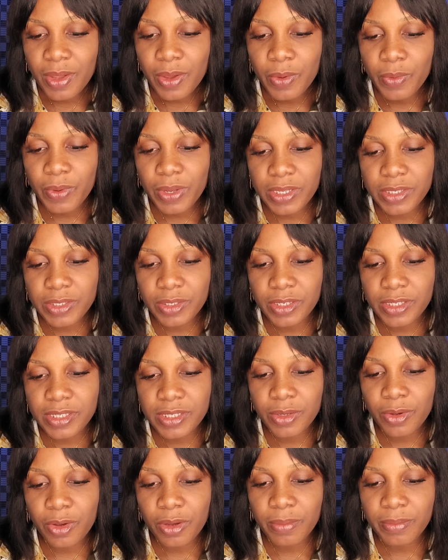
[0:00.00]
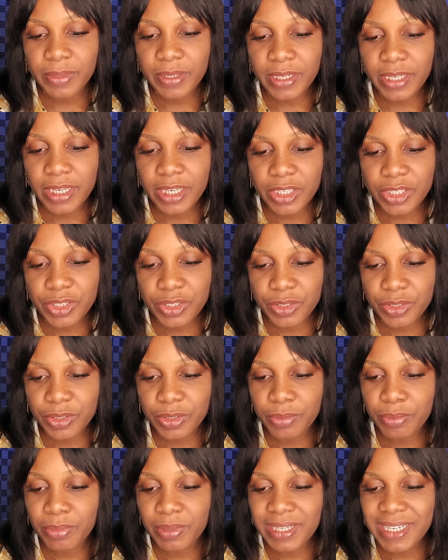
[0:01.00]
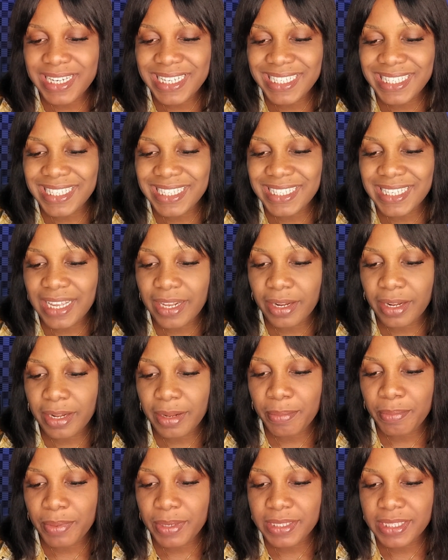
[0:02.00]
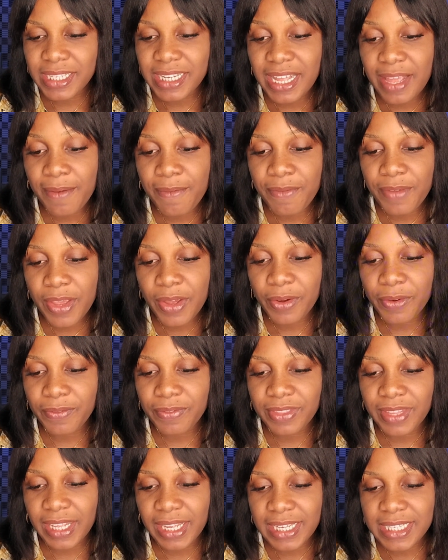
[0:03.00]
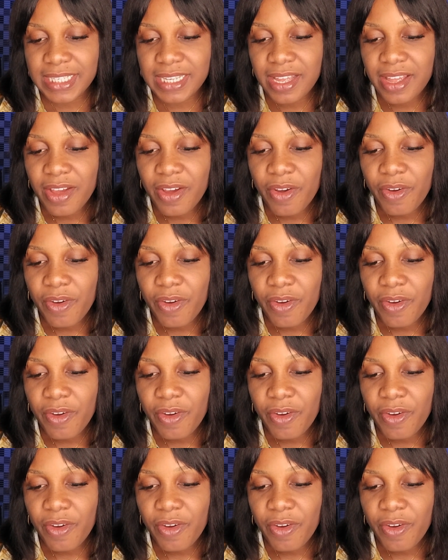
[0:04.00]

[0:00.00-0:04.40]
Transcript: where such communication places another person in fear of death,